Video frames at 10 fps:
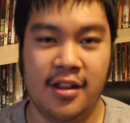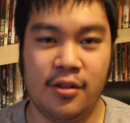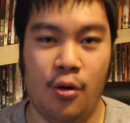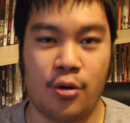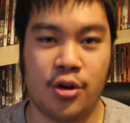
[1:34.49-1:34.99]

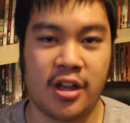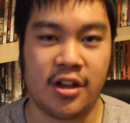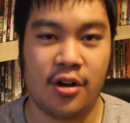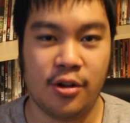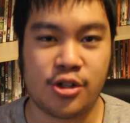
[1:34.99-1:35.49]
the whole
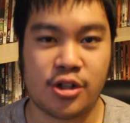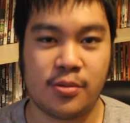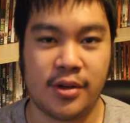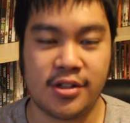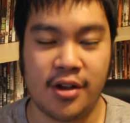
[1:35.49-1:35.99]
cooking culture,
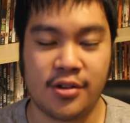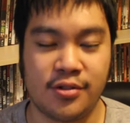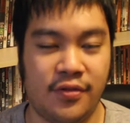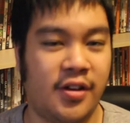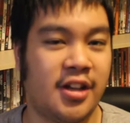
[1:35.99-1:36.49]
but it's
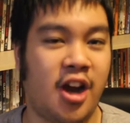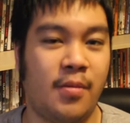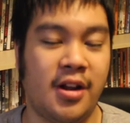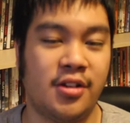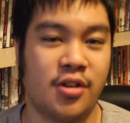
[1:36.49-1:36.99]
also a funny
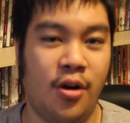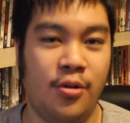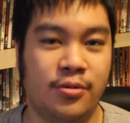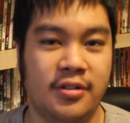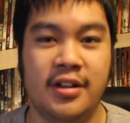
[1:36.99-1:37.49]
comedy on its
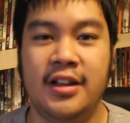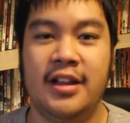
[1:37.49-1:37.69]
own.